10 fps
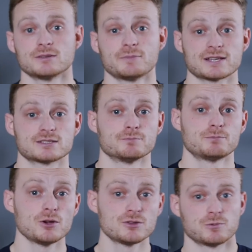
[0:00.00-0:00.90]
the best of
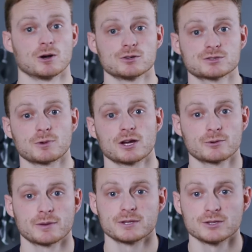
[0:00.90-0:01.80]
both worlds by
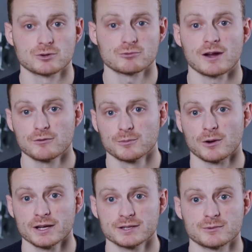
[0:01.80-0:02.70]
equipping your gravel
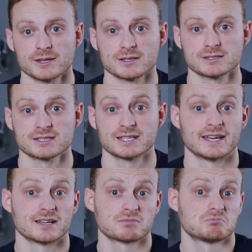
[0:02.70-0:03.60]
bike with a
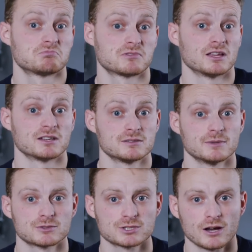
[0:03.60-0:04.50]
slick
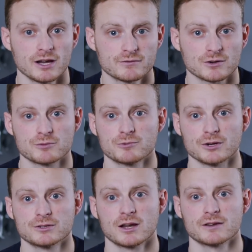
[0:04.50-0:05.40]
30mm tyre for a
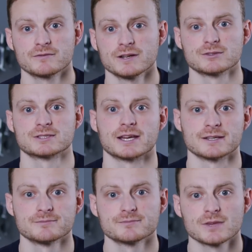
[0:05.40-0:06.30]
road-like feel, say.
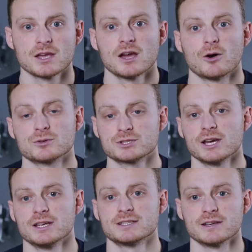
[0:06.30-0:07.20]

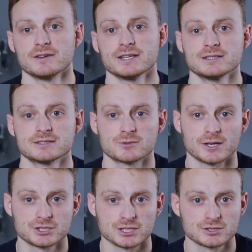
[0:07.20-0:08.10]
Alternatively,
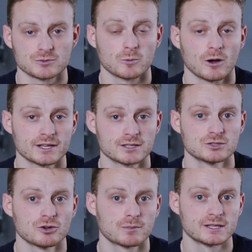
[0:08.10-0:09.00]
switching to wider,
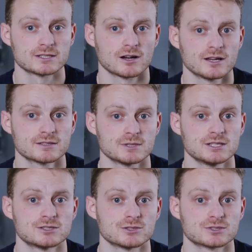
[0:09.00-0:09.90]
knobbly tyres
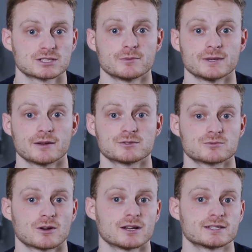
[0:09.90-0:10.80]
means you'll still be able to
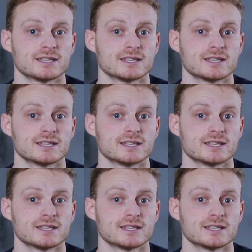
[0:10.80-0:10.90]
ride